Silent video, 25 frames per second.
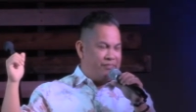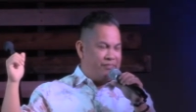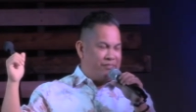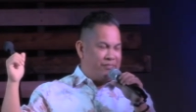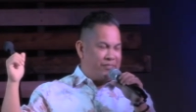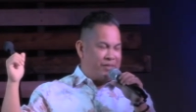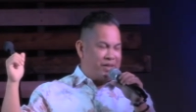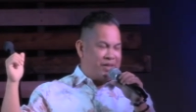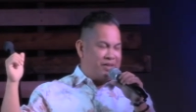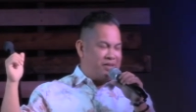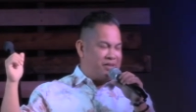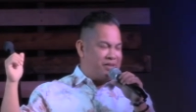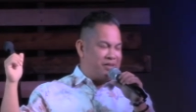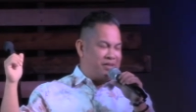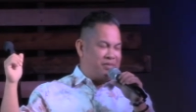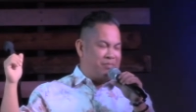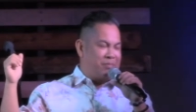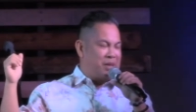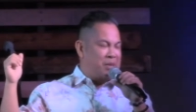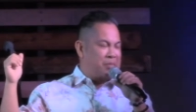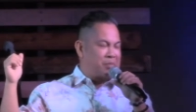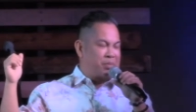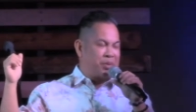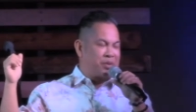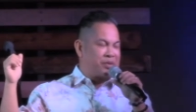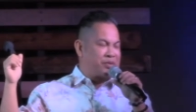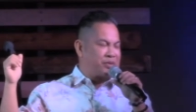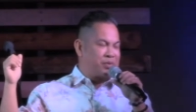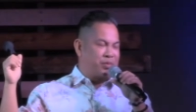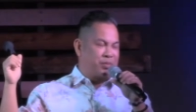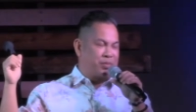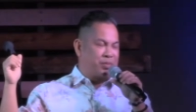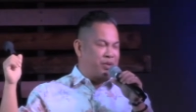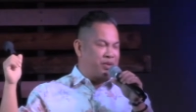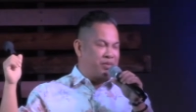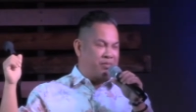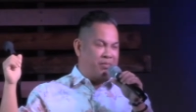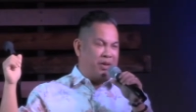That's just my personal
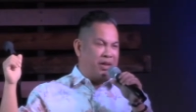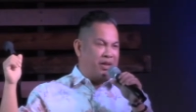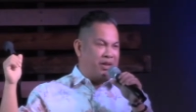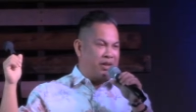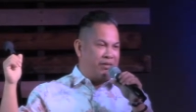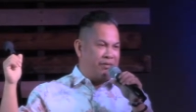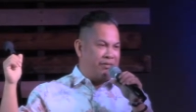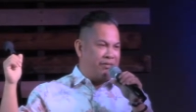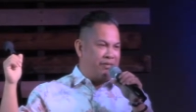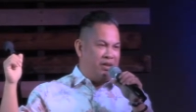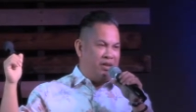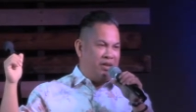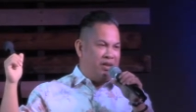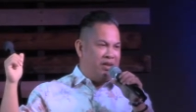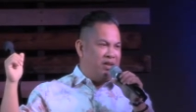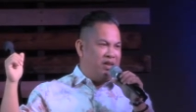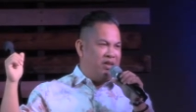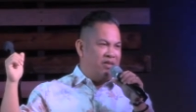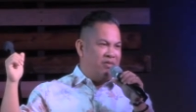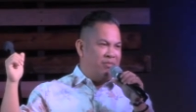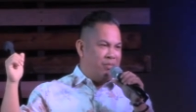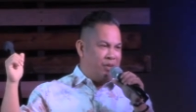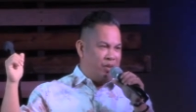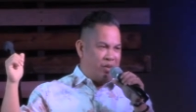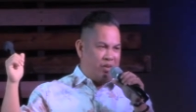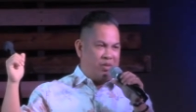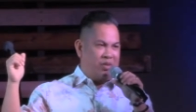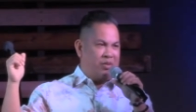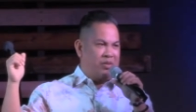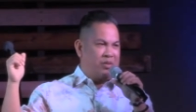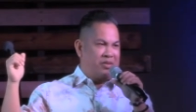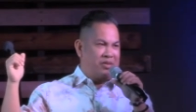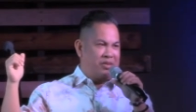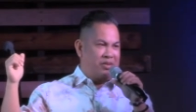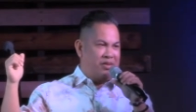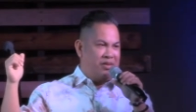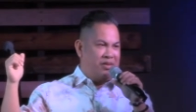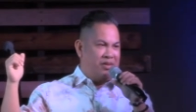perspective of
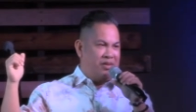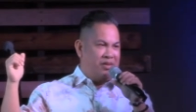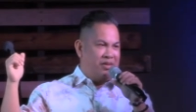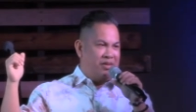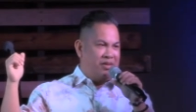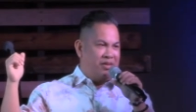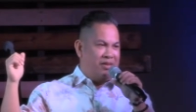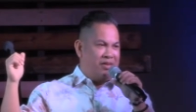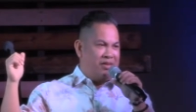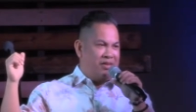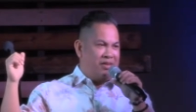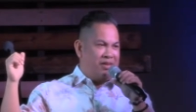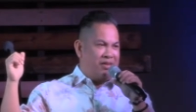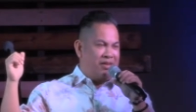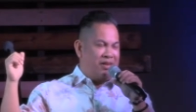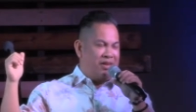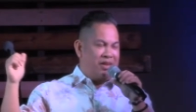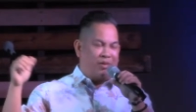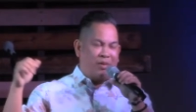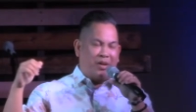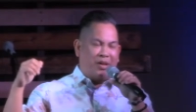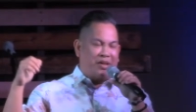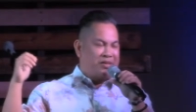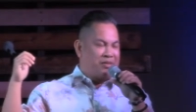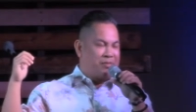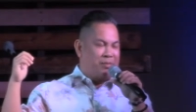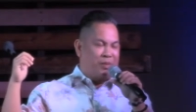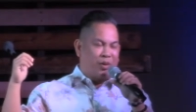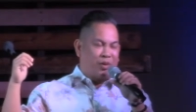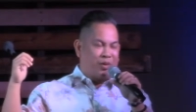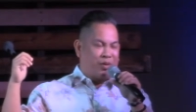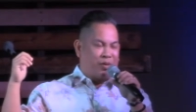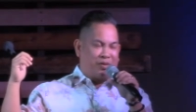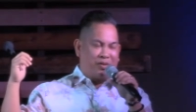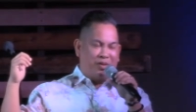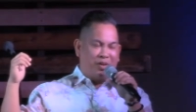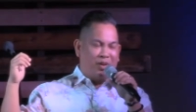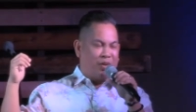miracles the greatest
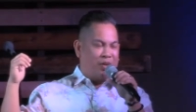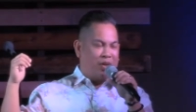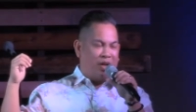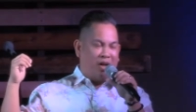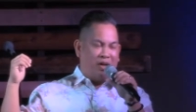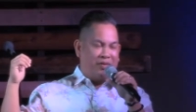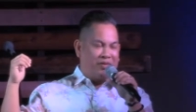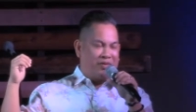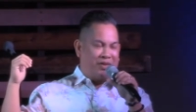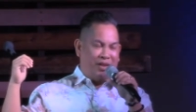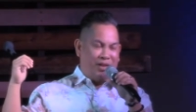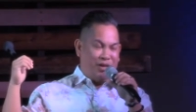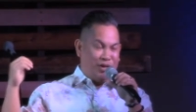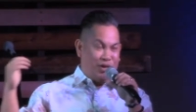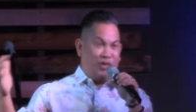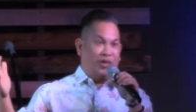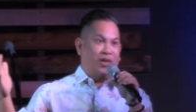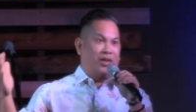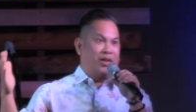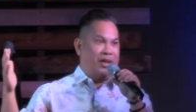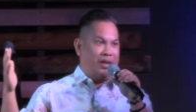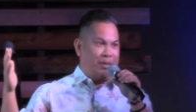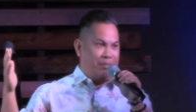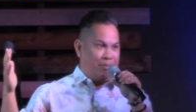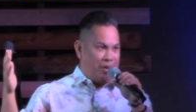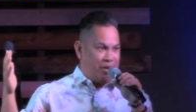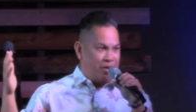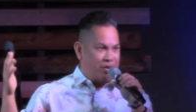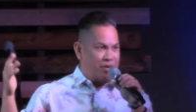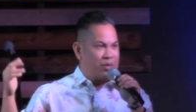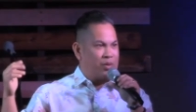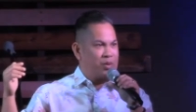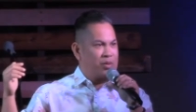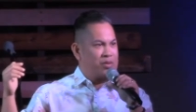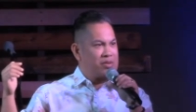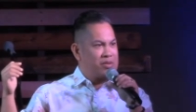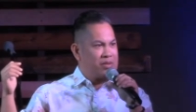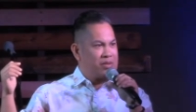miracles don't often look like
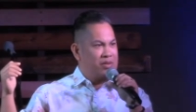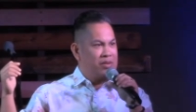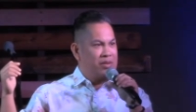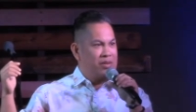miracles.